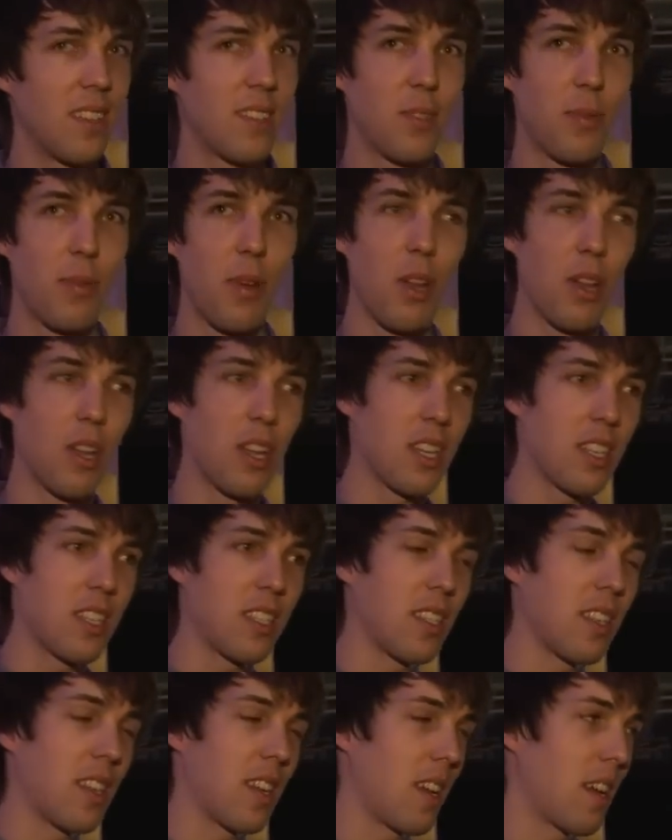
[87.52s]
to be
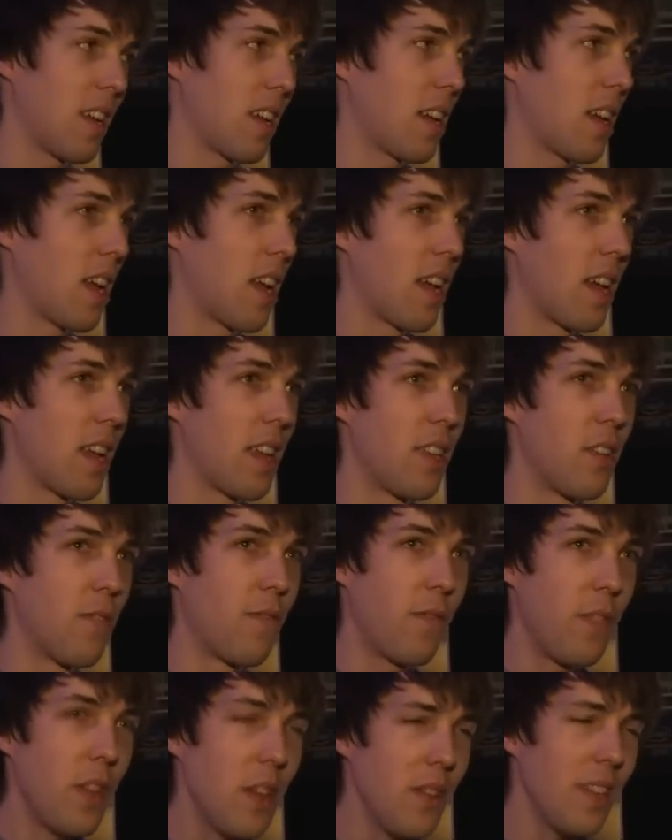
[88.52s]
honest, you
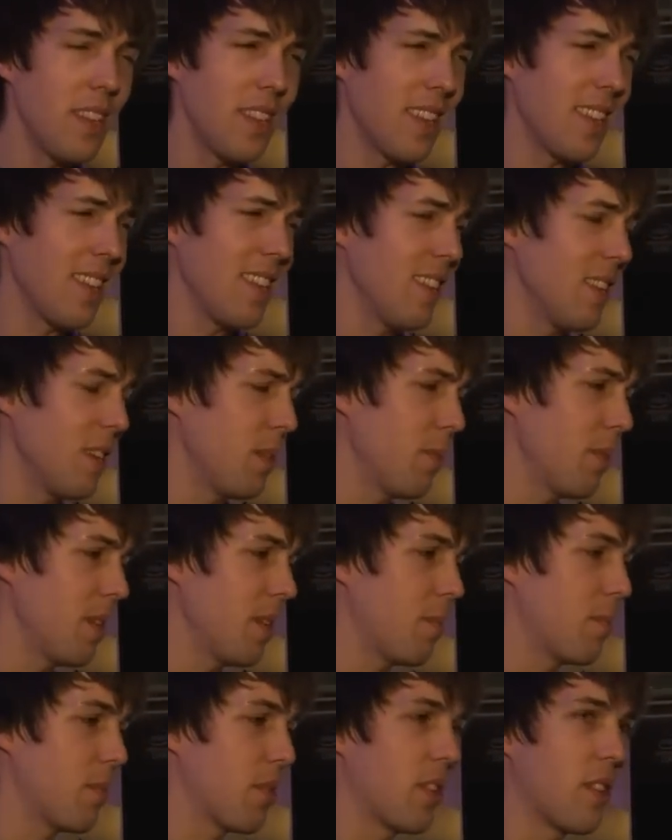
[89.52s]
feel it a little
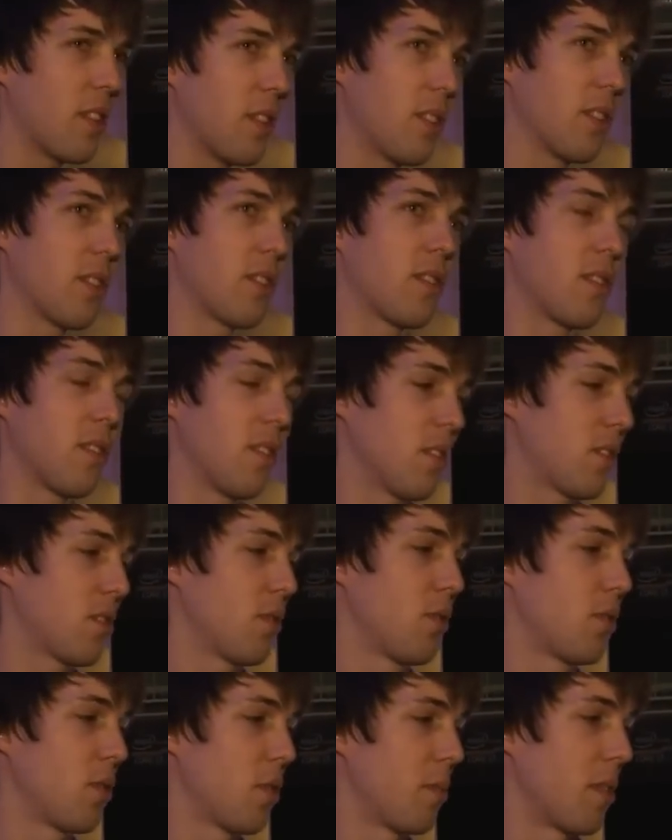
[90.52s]
bit, but not
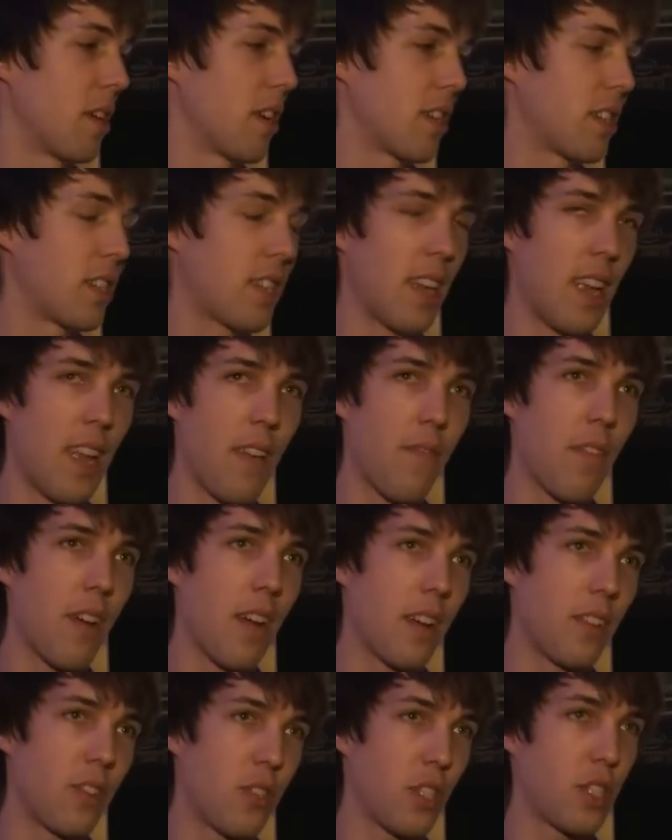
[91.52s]
too much. If
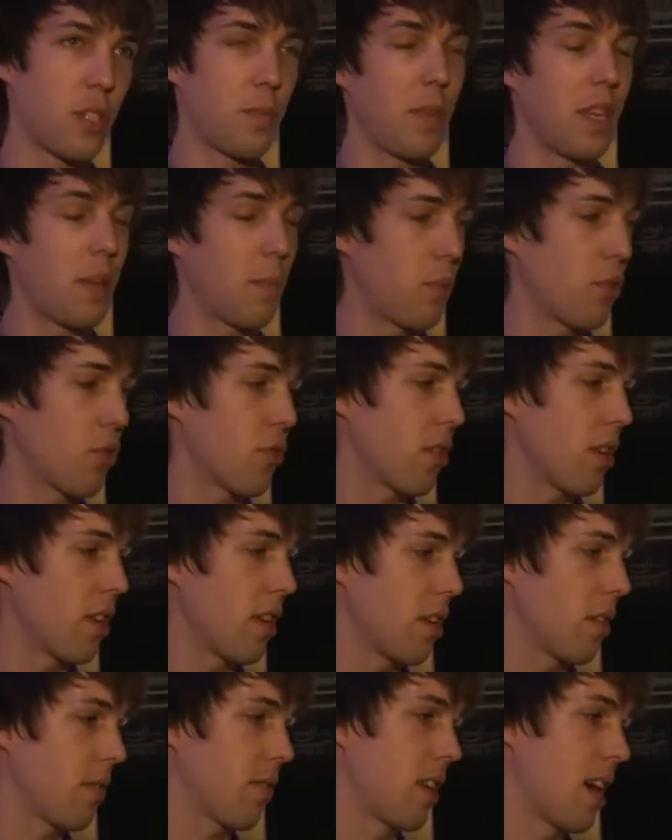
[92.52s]
I just speak
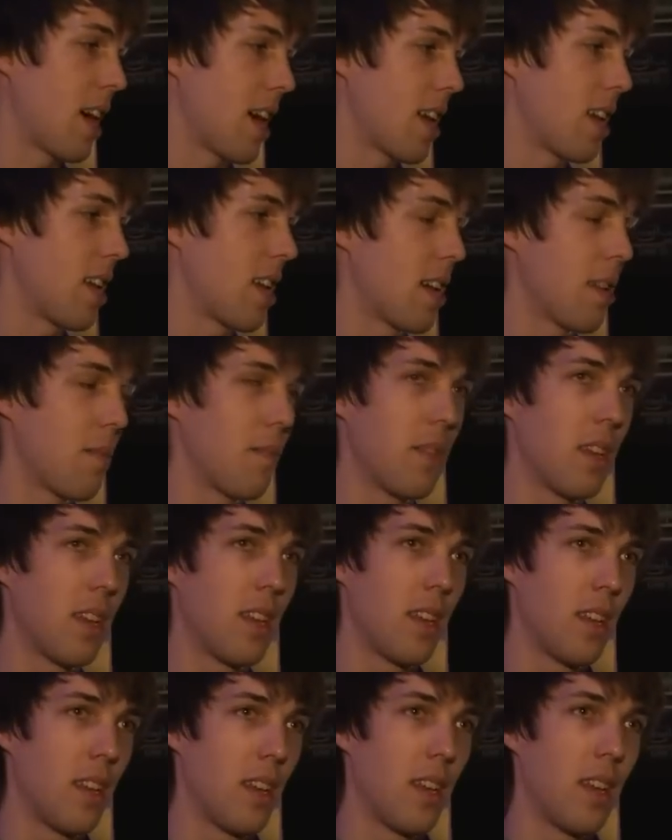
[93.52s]
purely of the IEM,
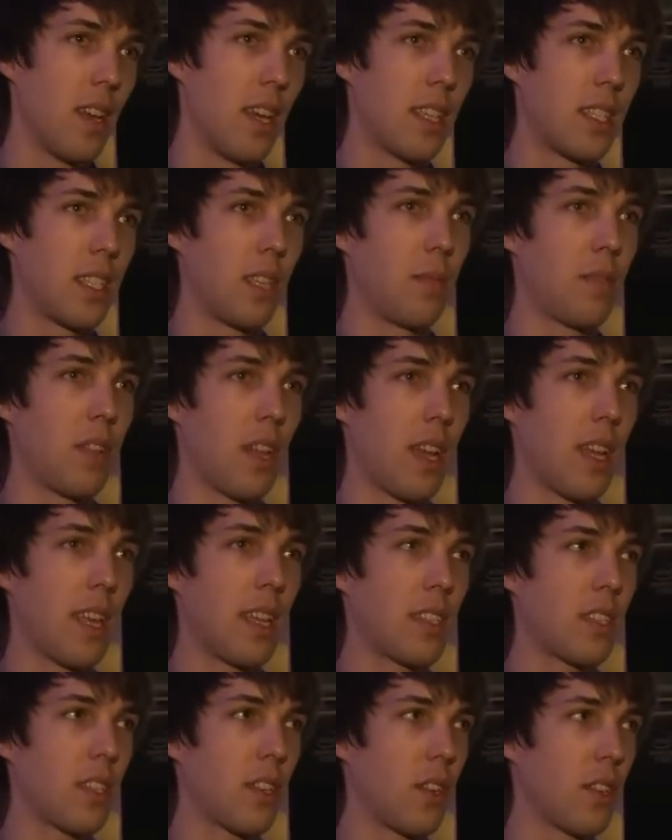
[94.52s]
it seems like
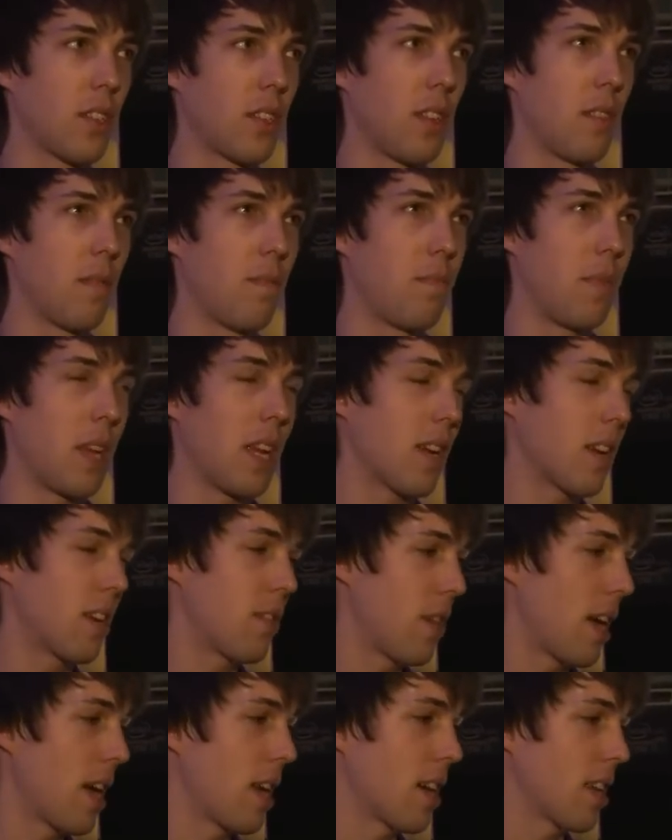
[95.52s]
it's gotten
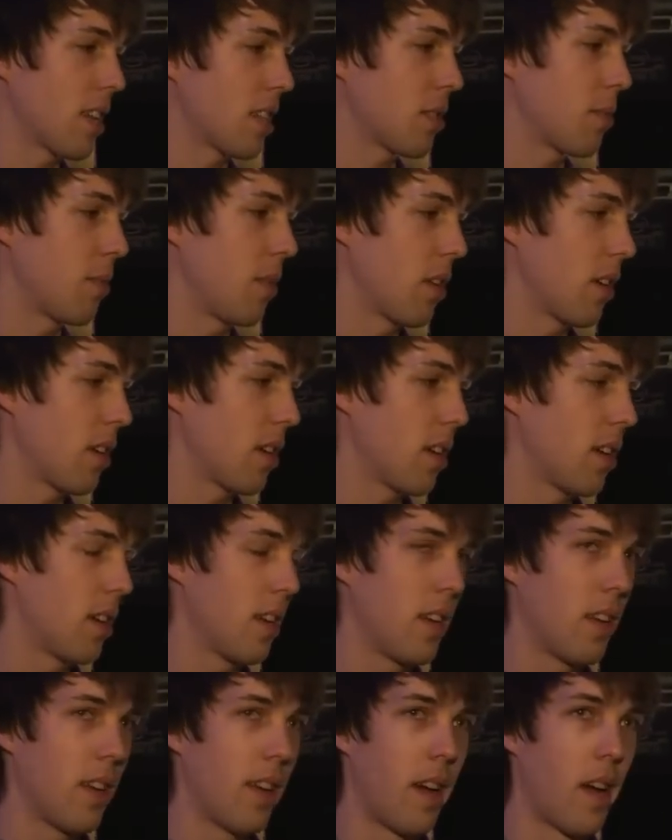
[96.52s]
bigger rather than smaller.
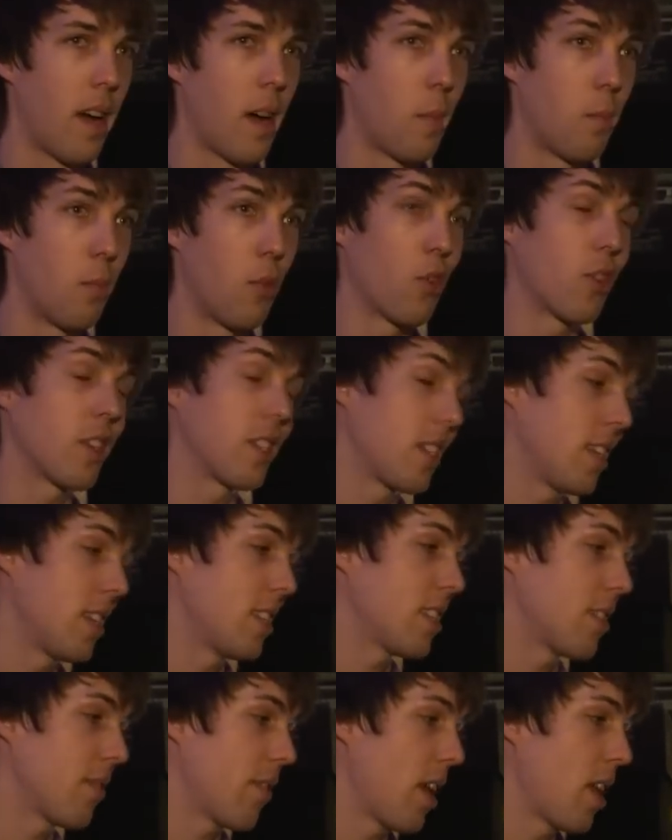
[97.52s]
More
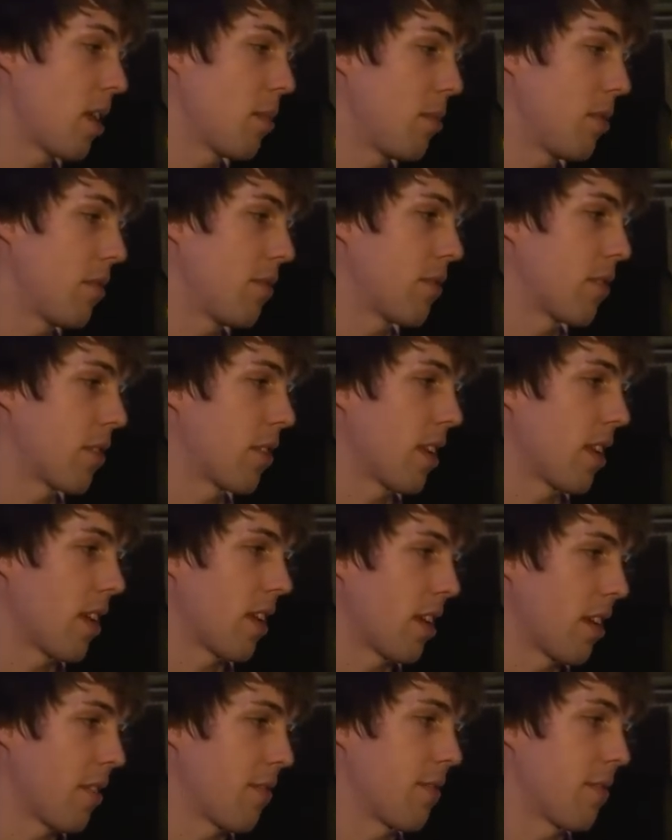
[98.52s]
seats available for
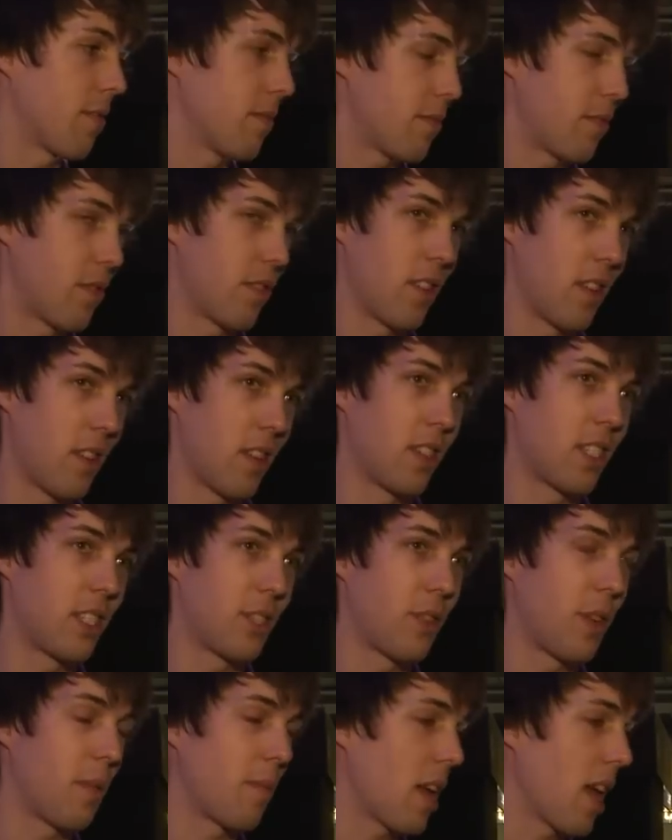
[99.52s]
the
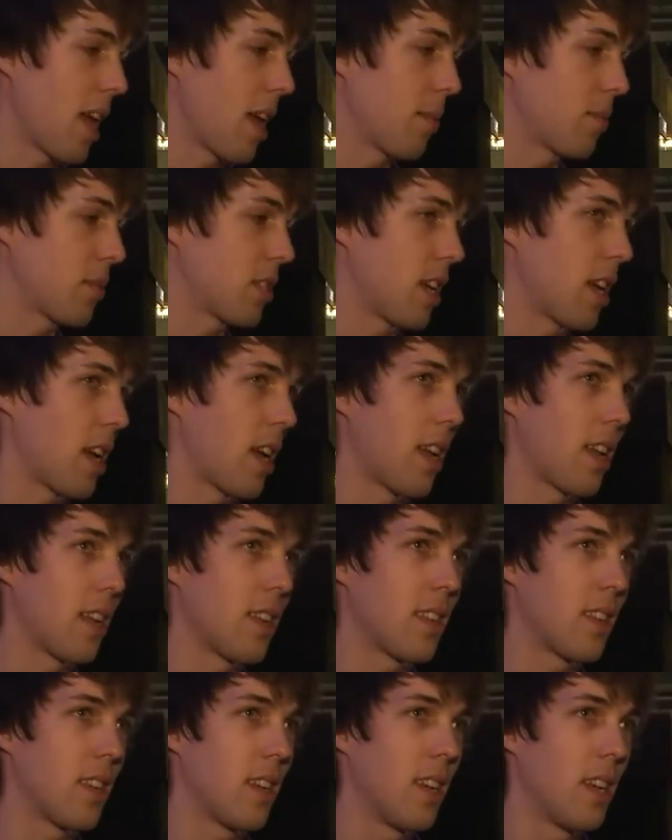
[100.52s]
stream games,
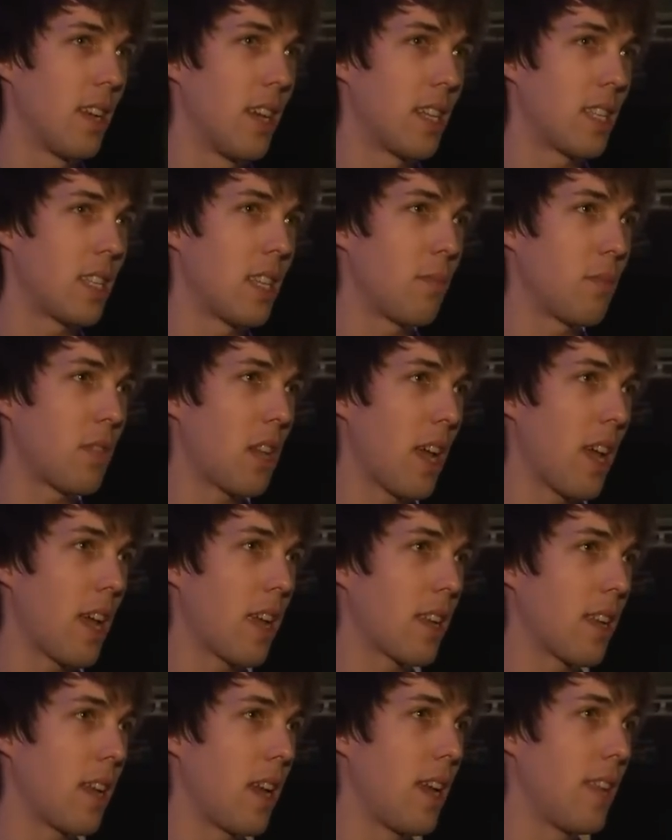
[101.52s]
and it seems
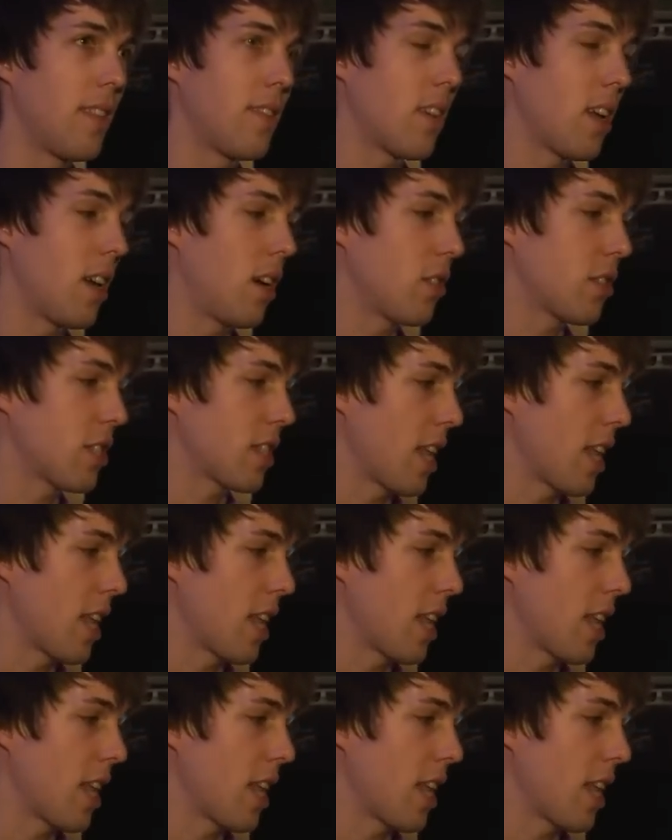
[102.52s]
like Intel